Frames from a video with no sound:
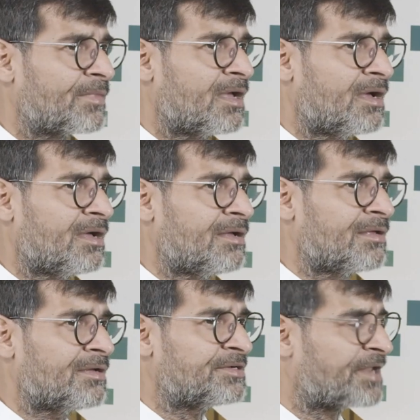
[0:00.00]
uh,
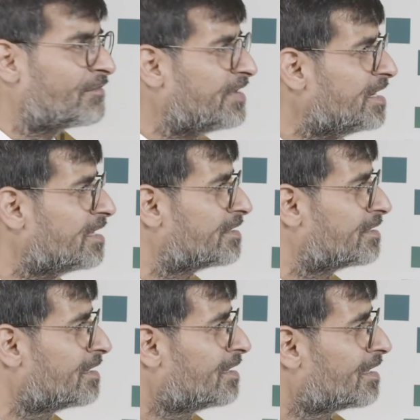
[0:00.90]

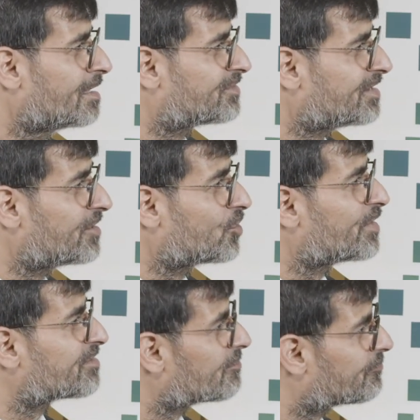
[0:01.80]
Darwinian scenario
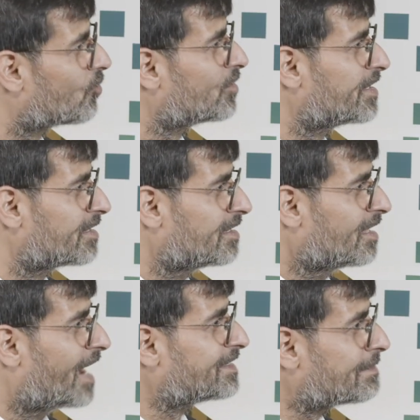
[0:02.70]
is unfolding.
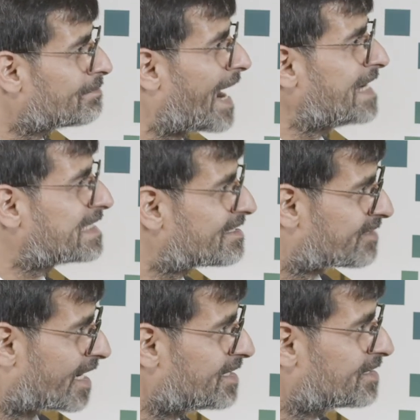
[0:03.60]
I think might is
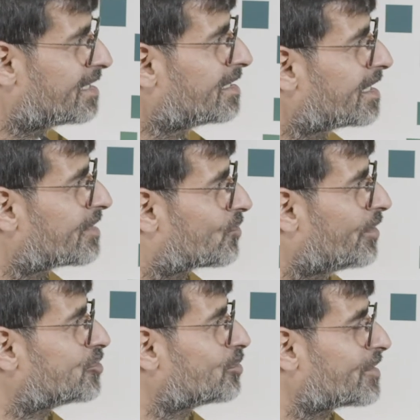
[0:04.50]
right is
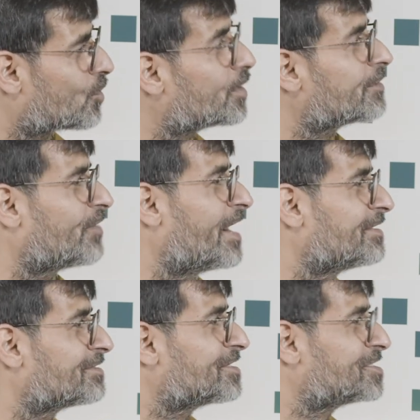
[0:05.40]
going to be codified
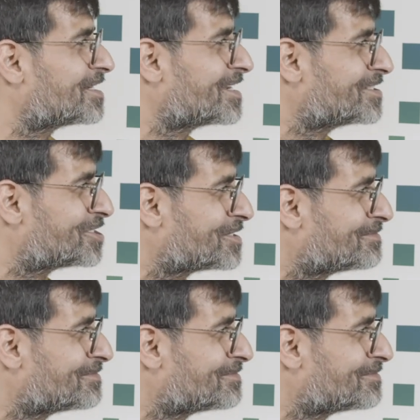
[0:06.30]
in the digital age.